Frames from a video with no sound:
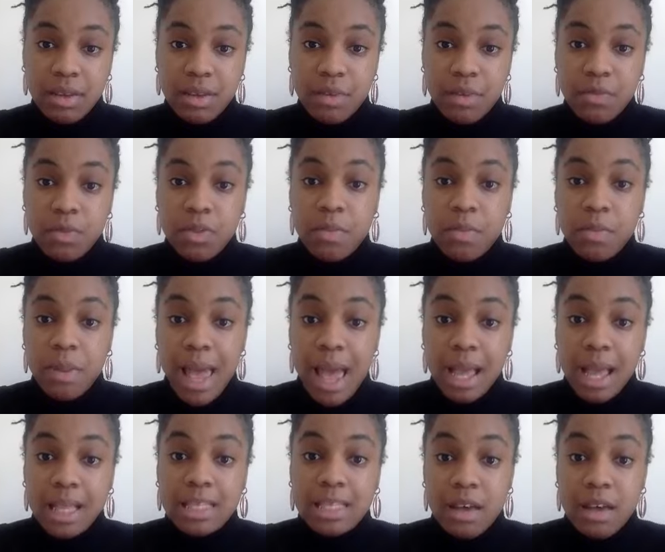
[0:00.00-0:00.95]
for the
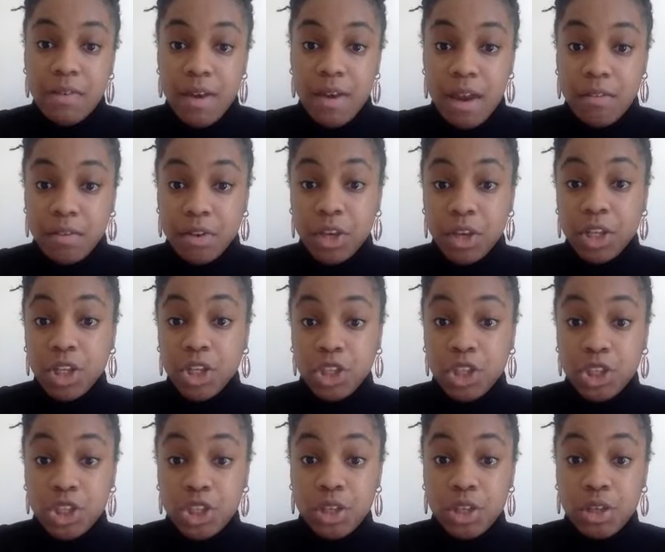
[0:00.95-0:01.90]
Black South African
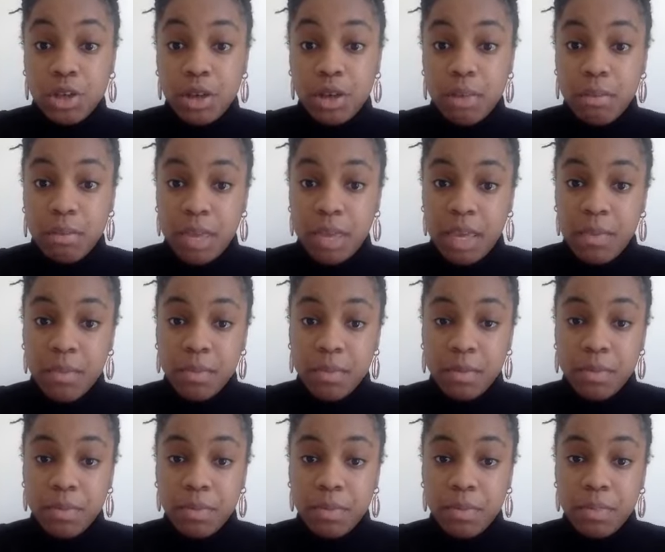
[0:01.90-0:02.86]

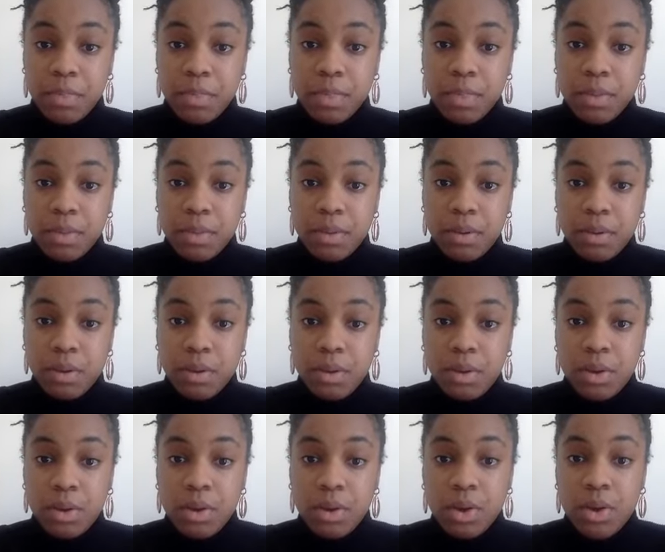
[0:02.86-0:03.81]
people.
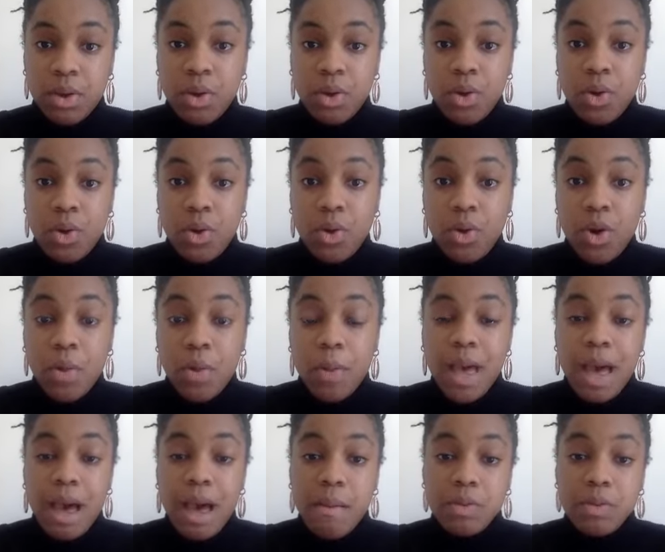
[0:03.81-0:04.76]
Or
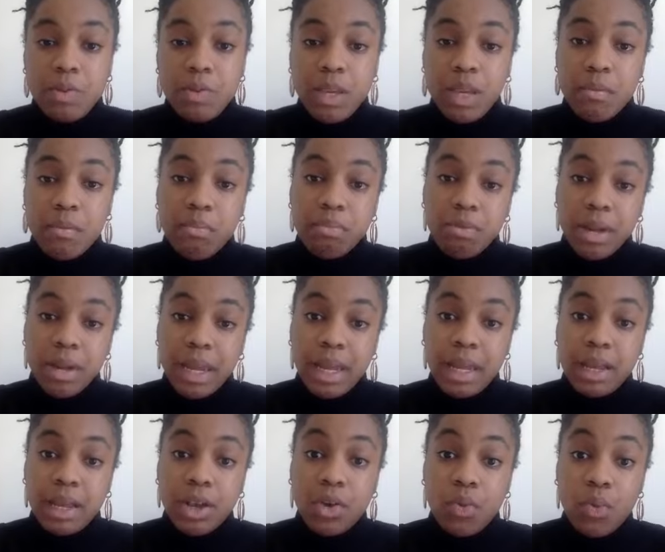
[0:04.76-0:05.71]
perhaps we can
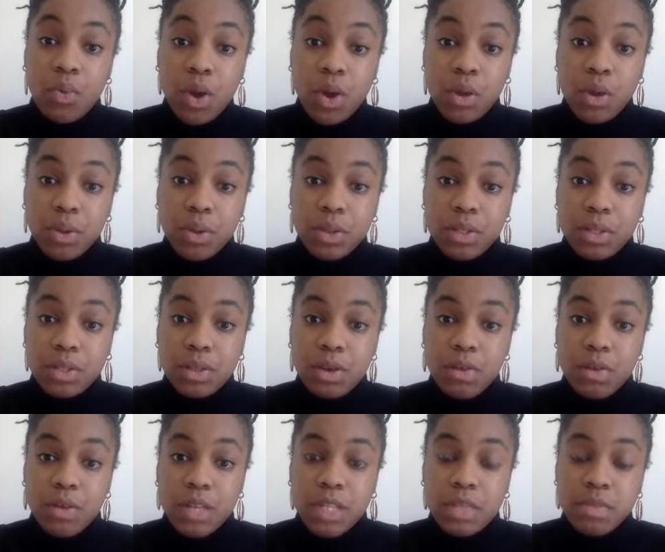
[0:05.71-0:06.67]
bring quotes
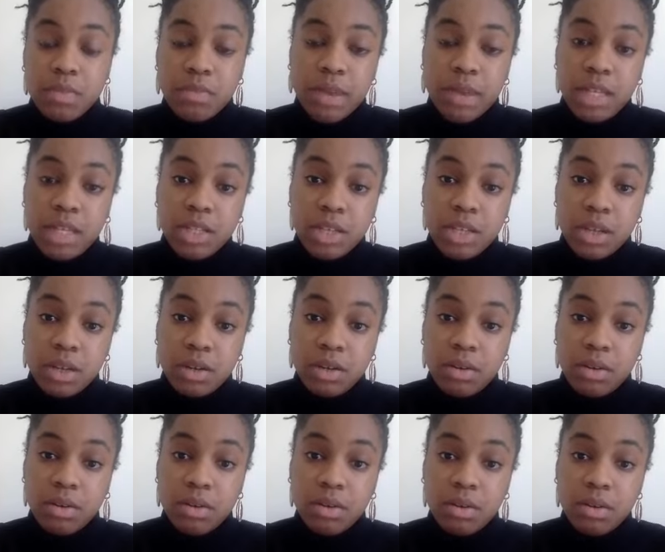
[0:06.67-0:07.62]
of inspiration
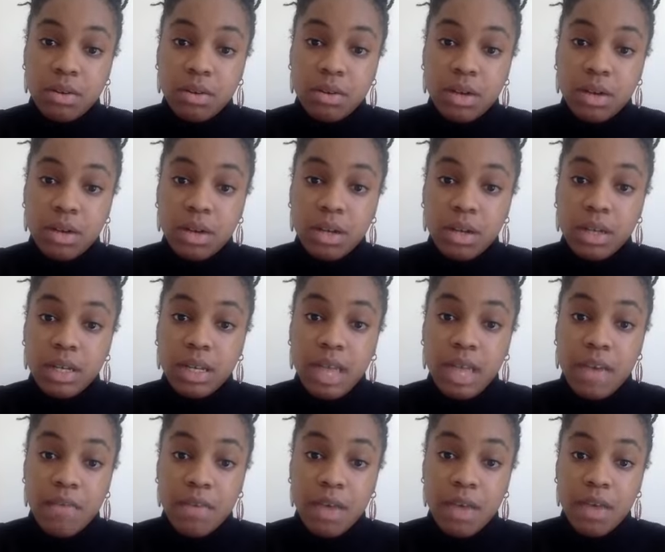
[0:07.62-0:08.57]

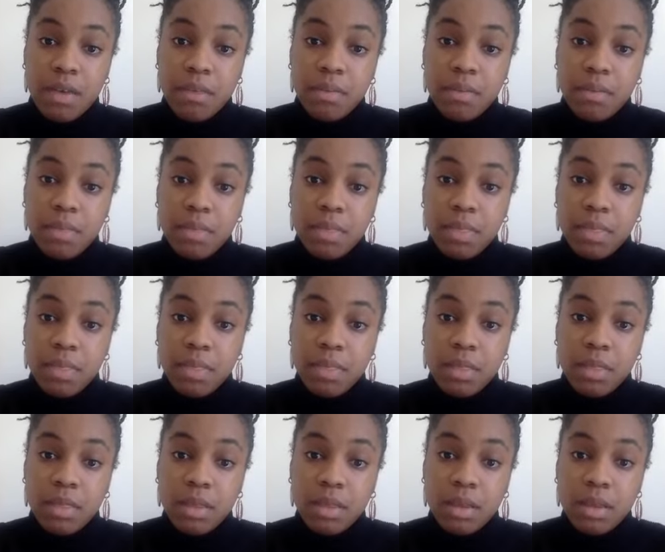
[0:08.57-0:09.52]
together
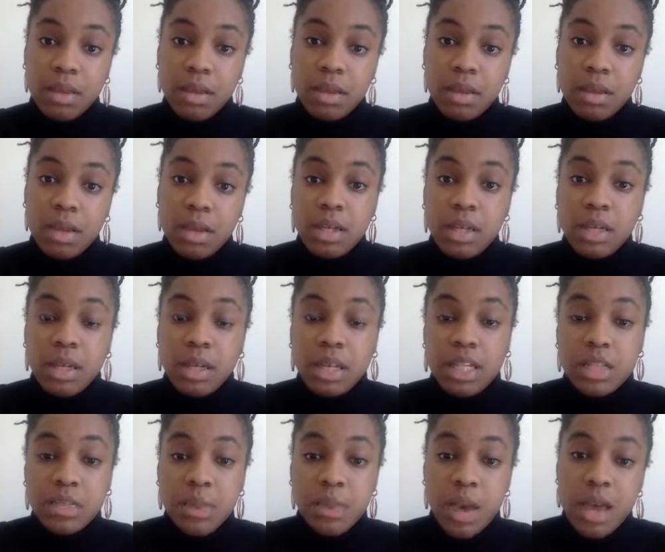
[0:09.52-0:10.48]
to
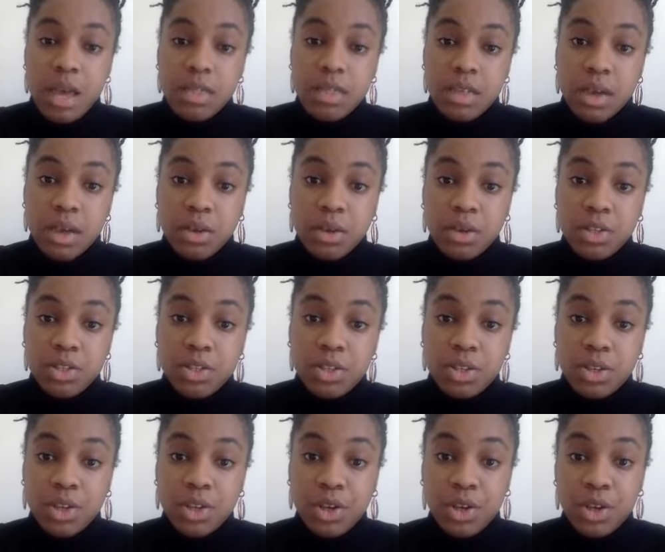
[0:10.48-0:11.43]
inspire
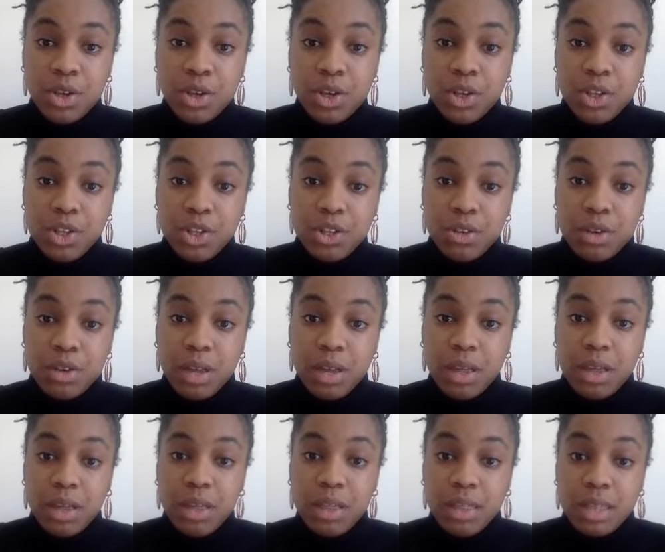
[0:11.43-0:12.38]
those
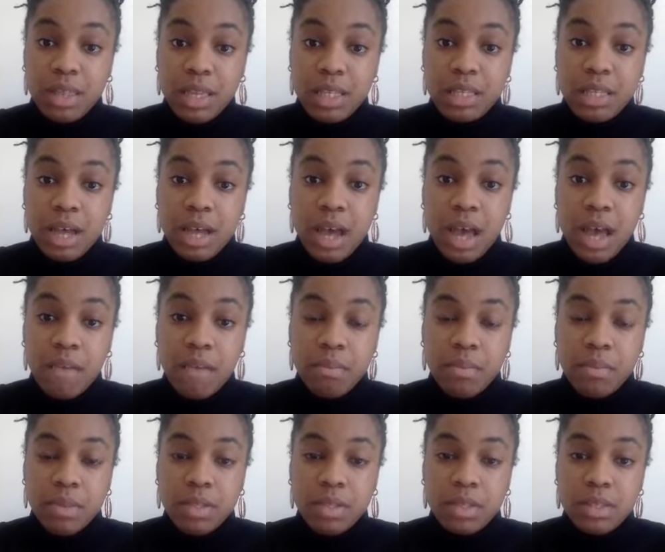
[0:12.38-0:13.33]
during these
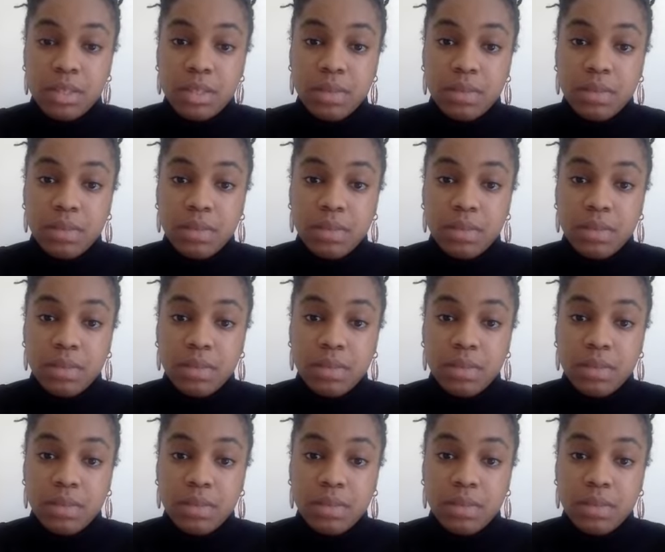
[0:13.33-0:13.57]
times.